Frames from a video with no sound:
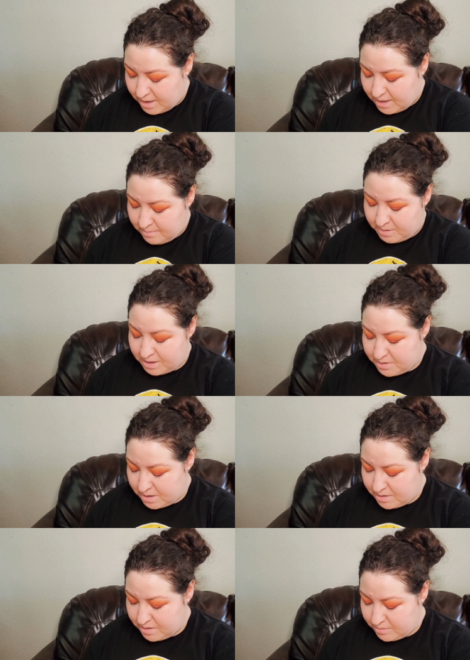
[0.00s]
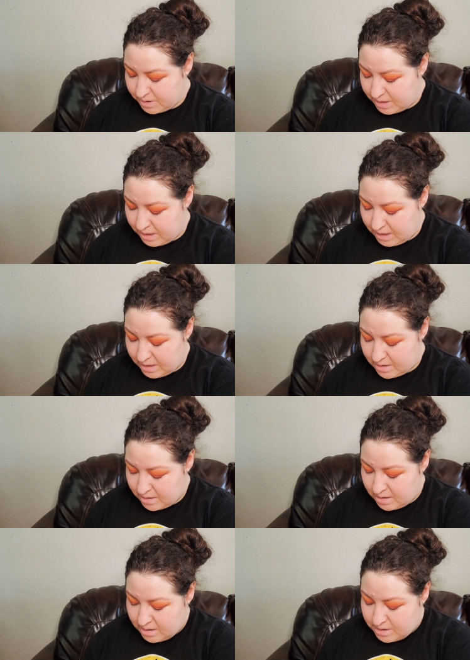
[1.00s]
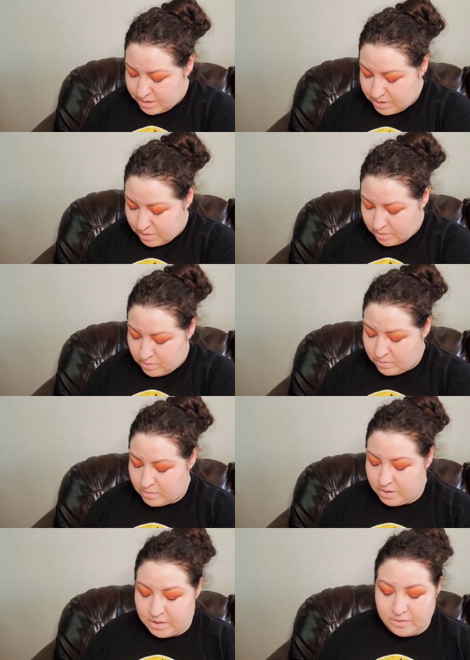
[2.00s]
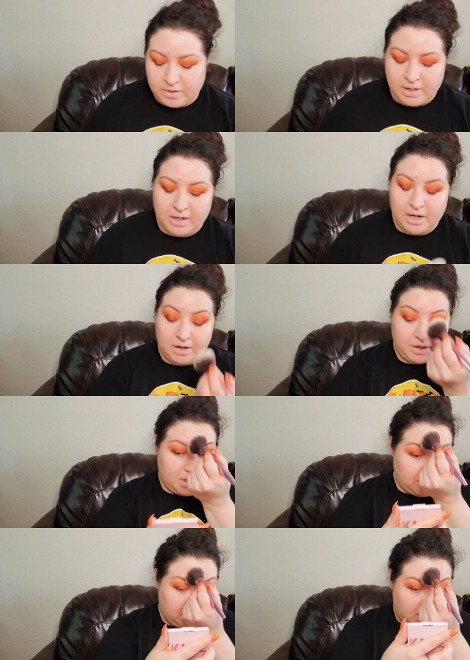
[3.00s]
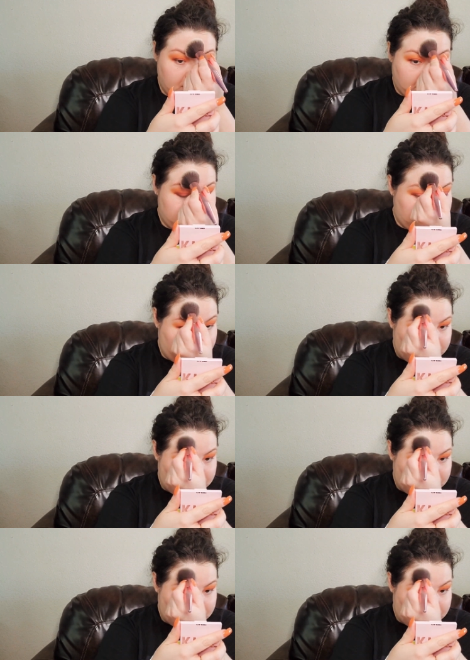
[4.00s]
and I'm not trying to deal with the heat so you know I, will get out of the house to go to